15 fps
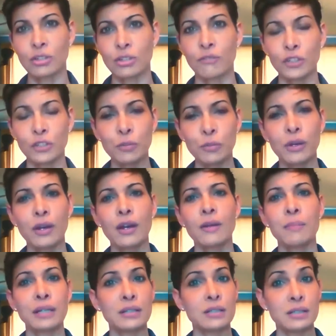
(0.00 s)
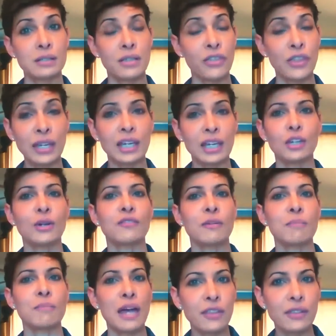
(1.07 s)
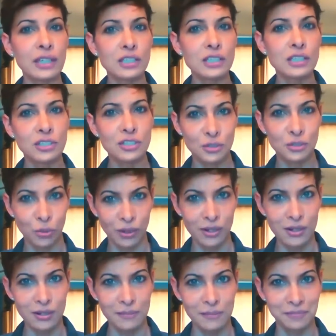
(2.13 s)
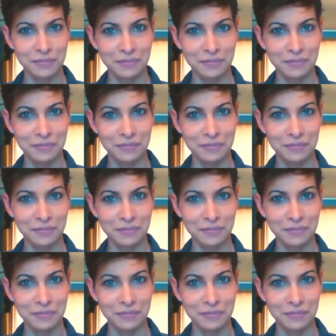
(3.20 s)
So if you've been thinking you have a methylation disorder